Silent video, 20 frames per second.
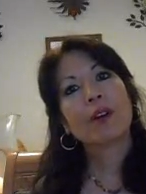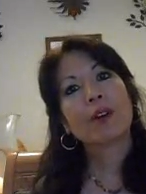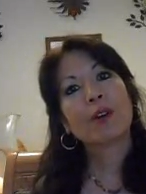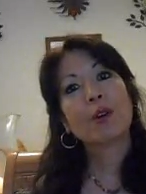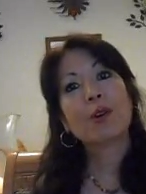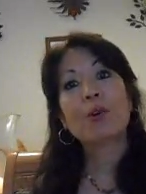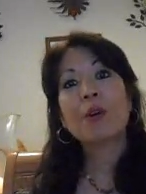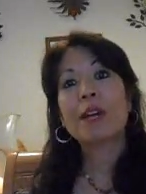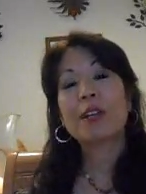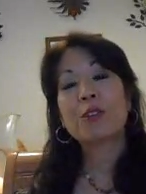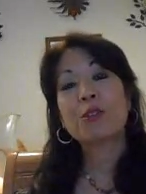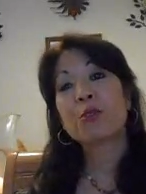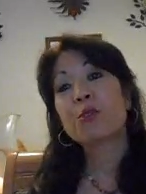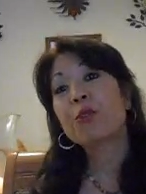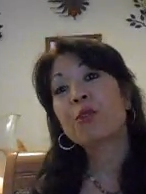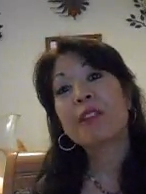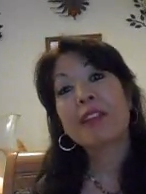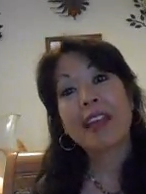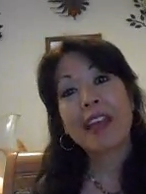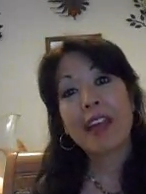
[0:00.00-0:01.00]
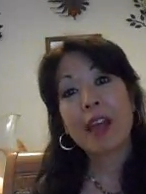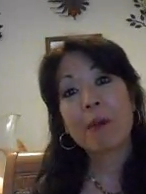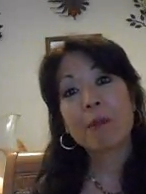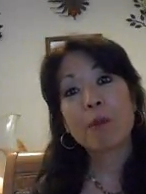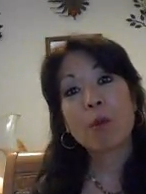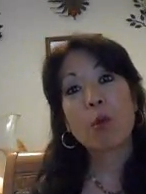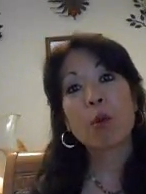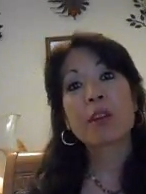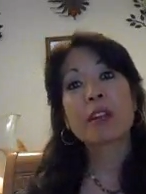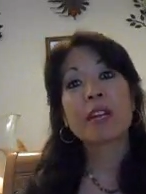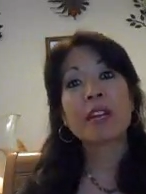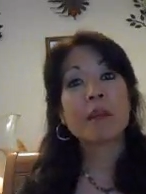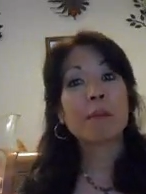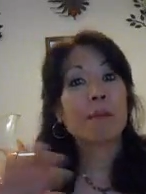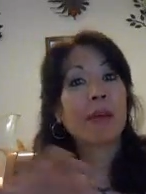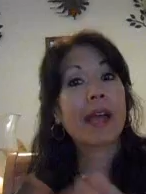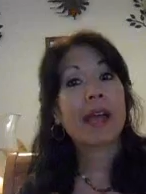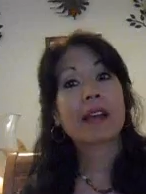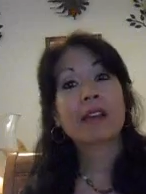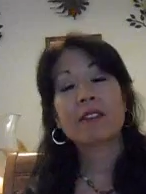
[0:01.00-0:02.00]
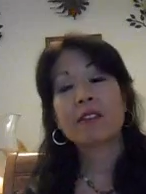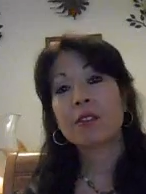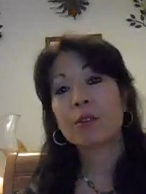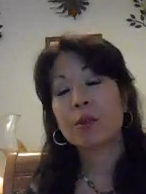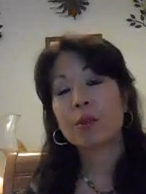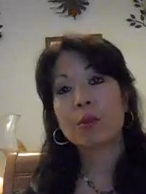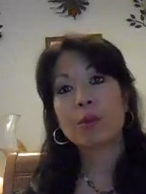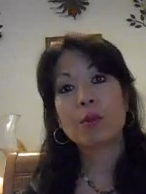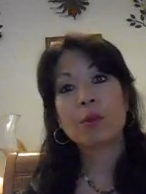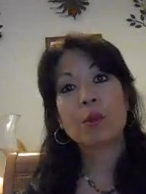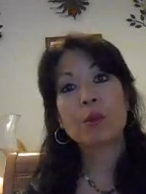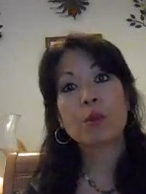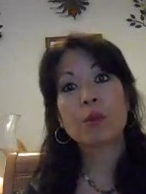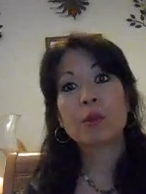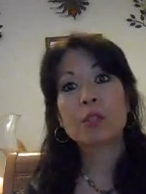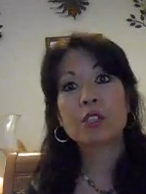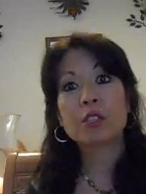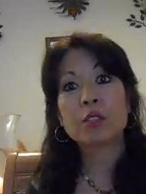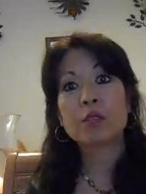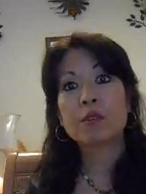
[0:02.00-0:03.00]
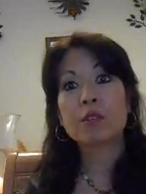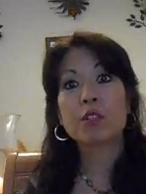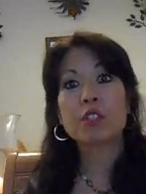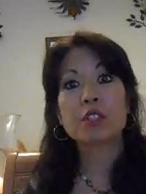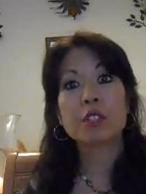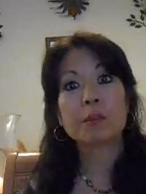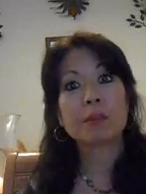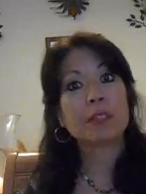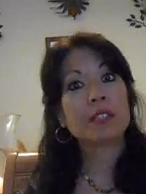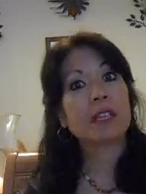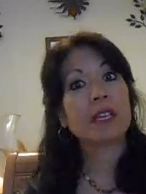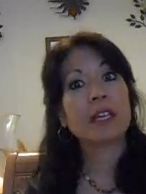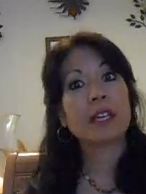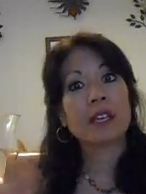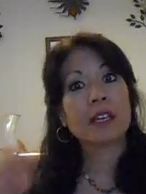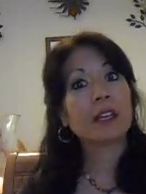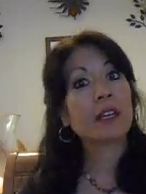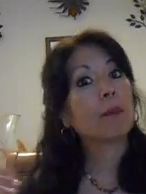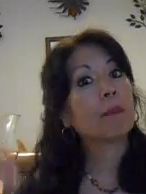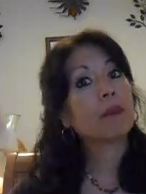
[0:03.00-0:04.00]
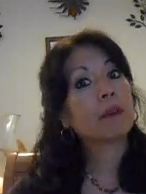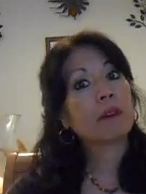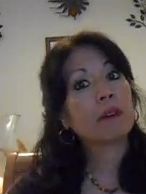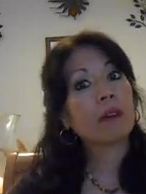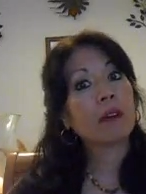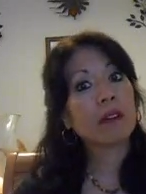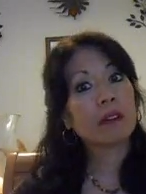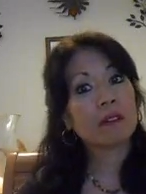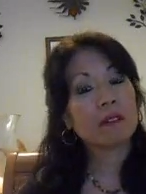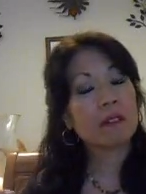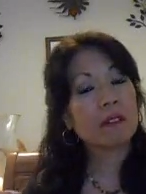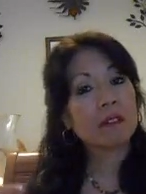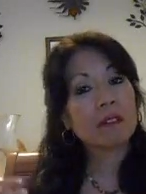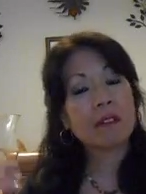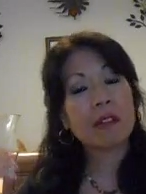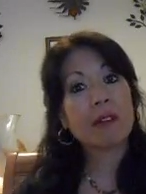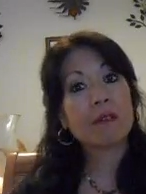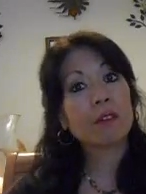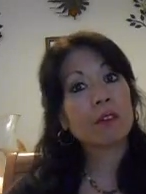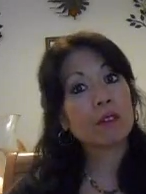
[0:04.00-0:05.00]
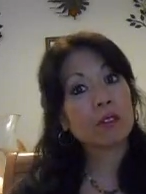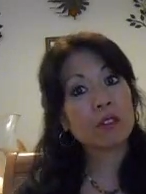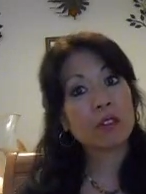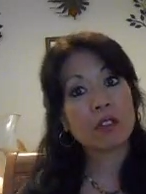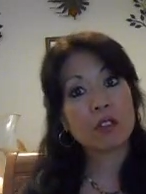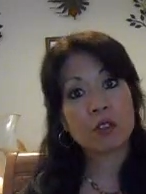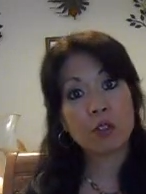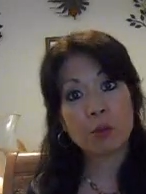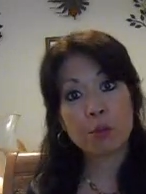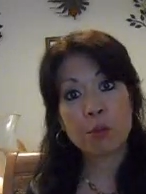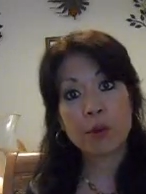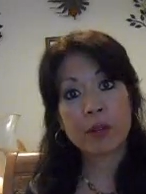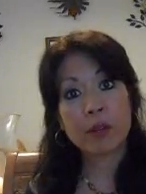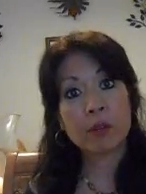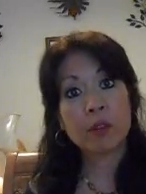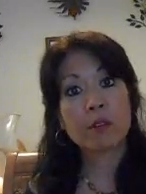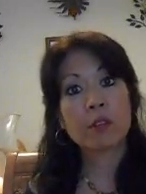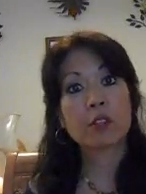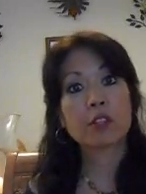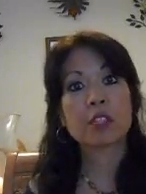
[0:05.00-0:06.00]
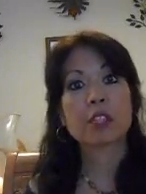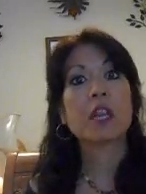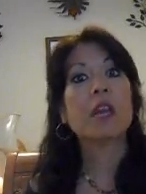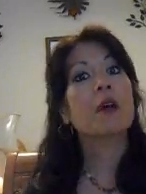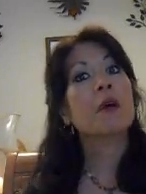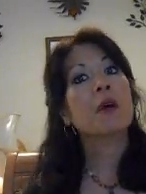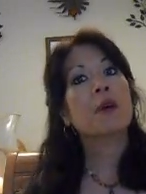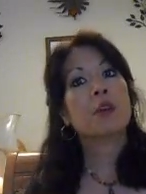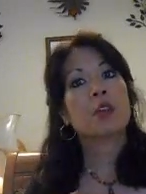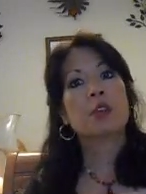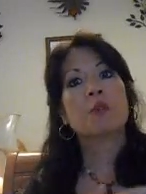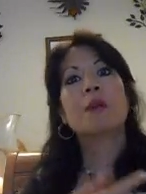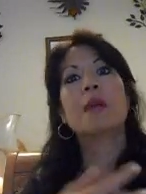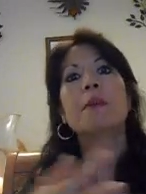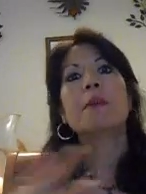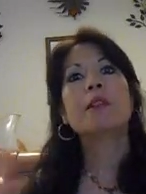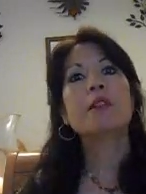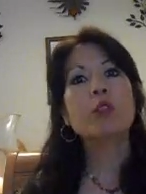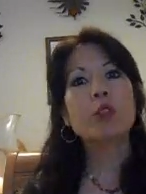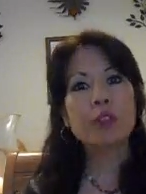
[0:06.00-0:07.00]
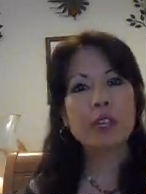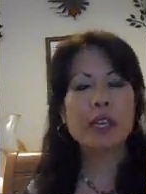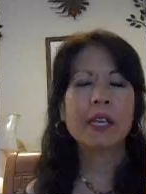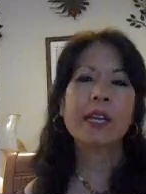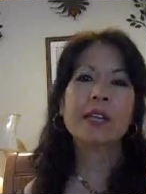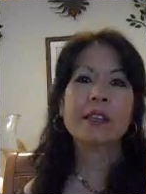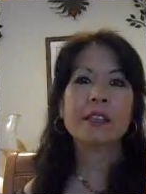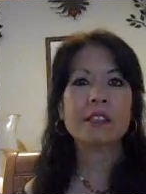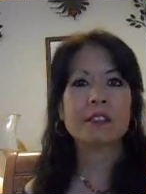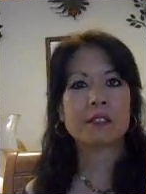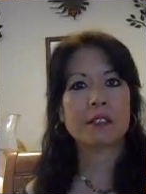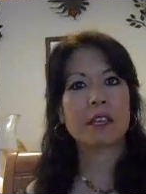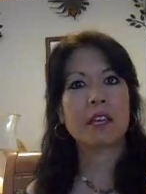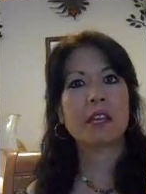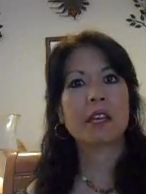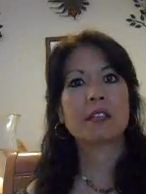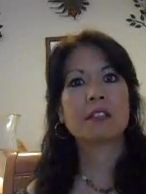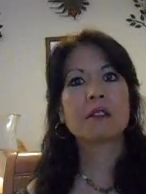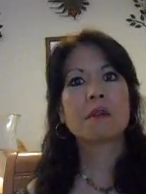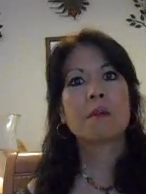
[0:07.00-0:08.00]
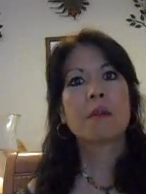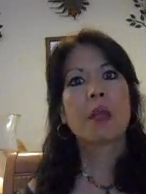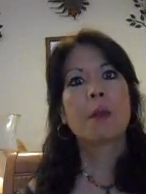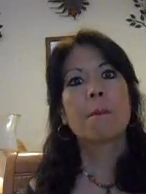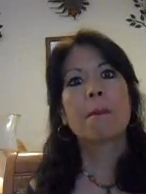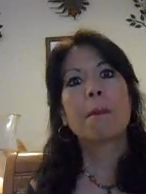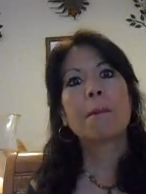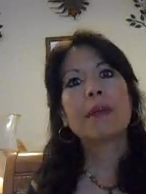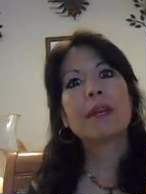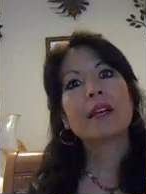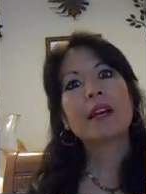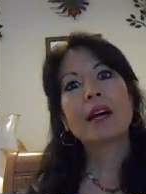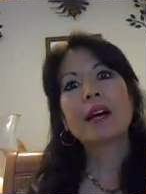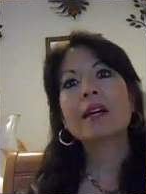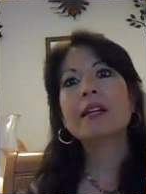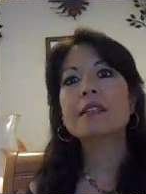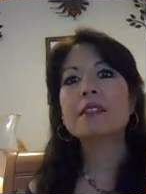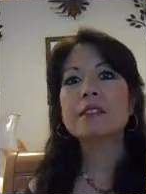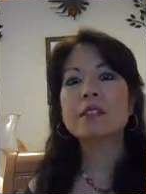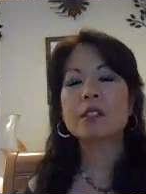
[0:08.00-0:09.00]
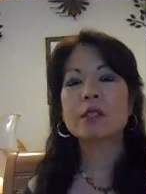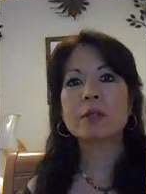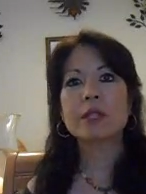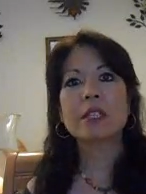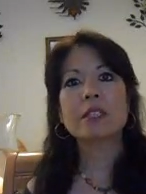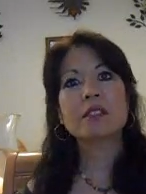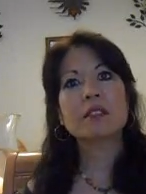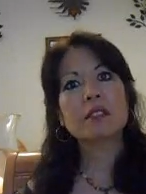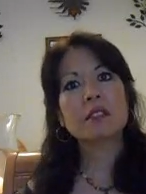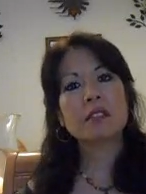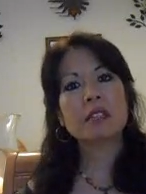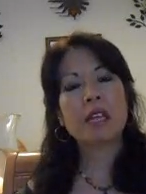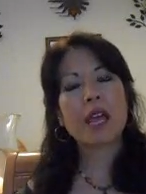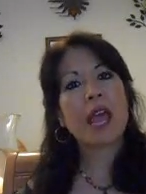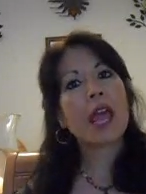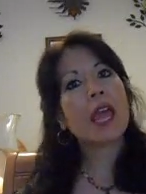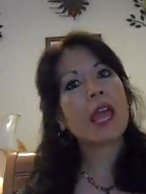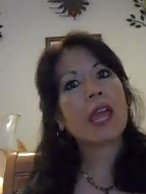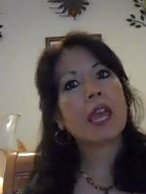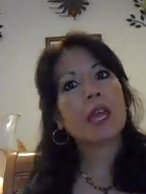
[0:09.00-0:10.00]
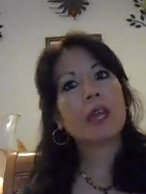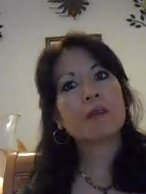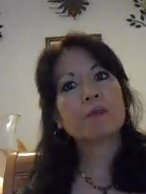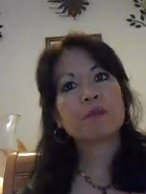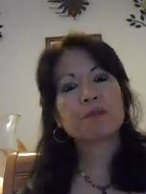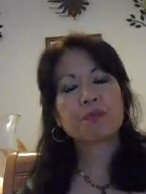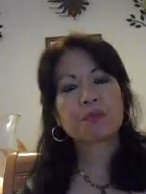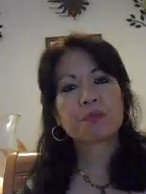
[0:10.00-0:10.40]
who I truly am, or getting back to your original version but taking it up a level to the 2.0 version. You may be looking at these things, but because there isn't an